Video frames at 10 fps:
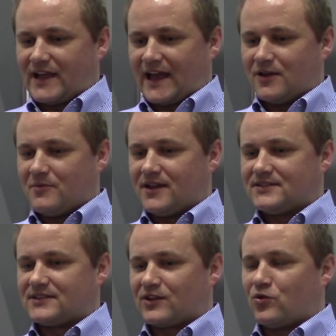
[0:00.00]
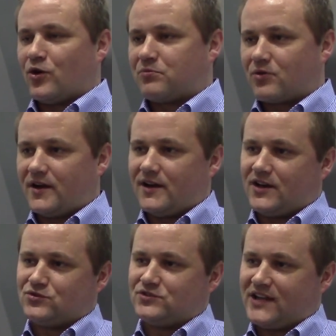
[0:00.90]
elements incorporated
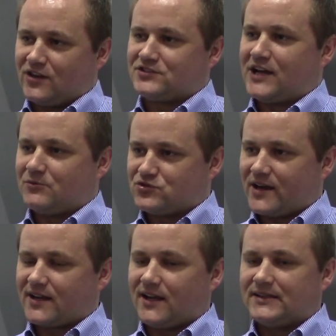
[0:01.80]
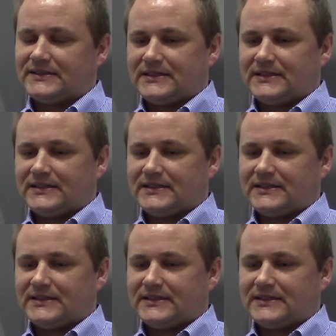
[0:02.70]
into downtime tracking